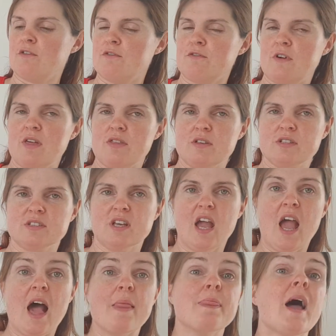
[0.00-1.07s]
feathers,
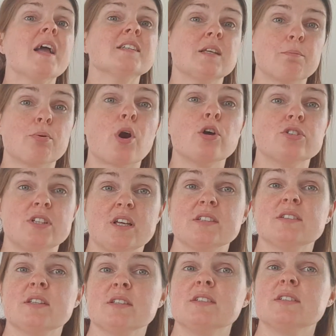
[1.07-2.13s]
and that is a
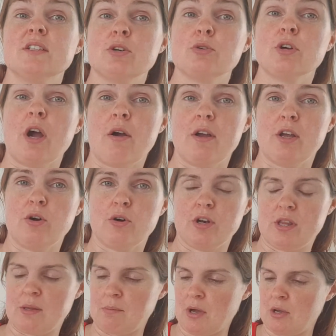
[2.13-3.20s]
process that's still going on
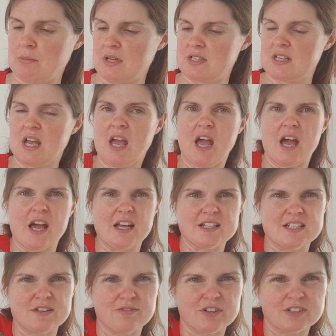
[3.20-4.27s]
at the moment.
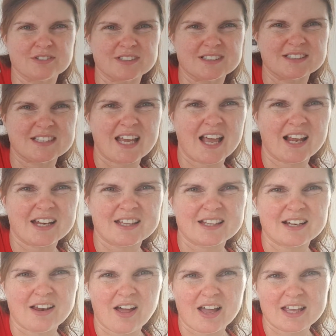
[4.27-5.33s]
Difficult to tell in
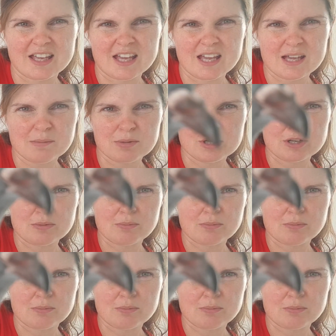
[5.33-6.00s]
the light here, but you